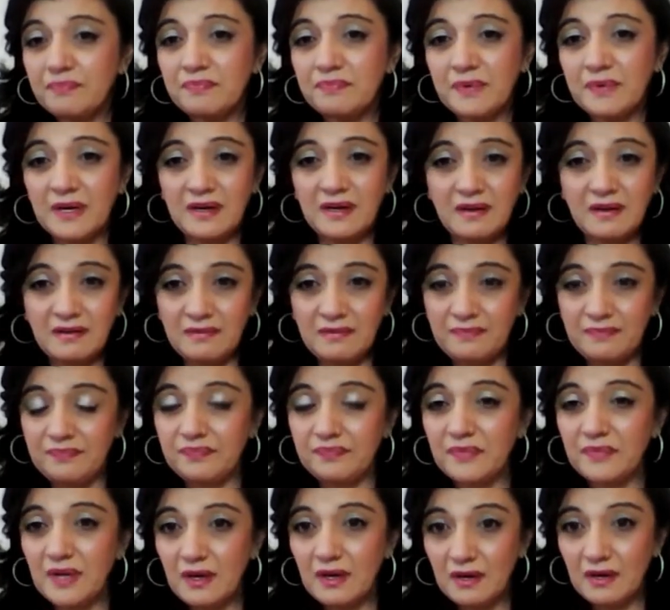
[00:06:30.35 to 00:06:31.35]
the
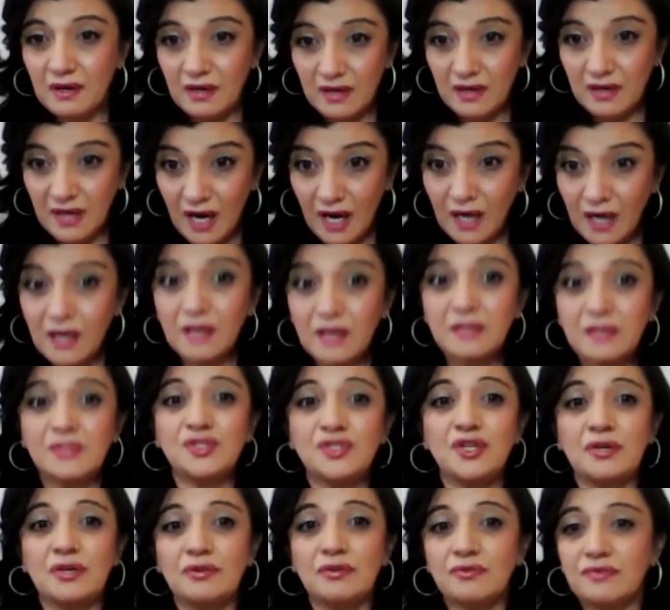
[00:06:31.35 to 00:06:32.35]
younger
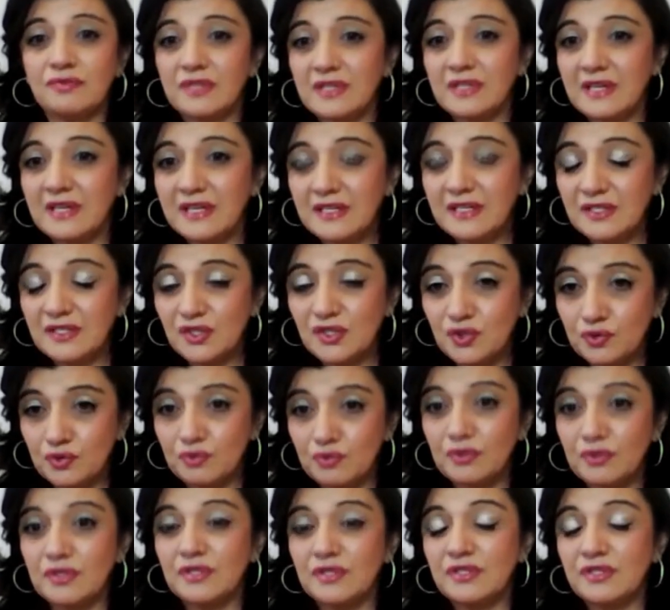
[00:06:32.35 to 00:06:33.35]
children and
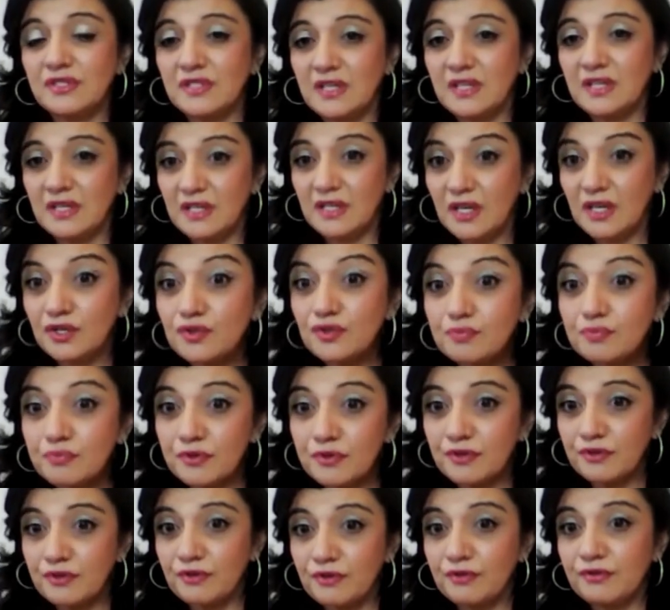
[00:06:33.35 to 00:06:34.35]
students in
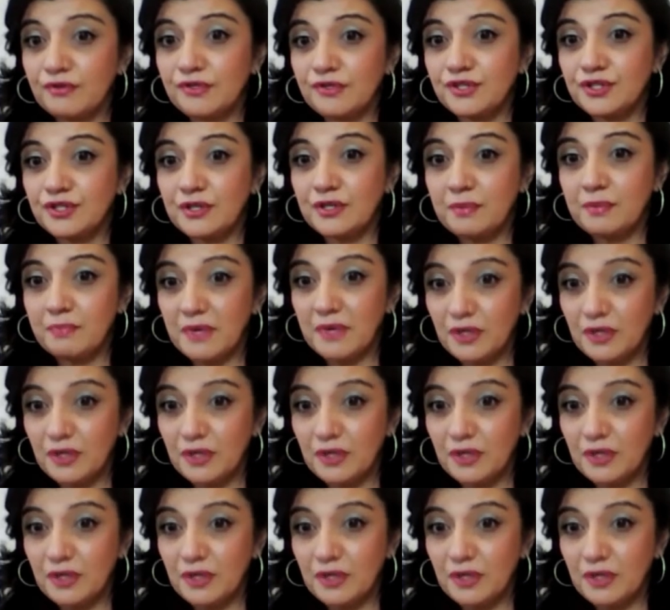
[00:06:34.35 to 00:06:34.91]
entrepreneurship,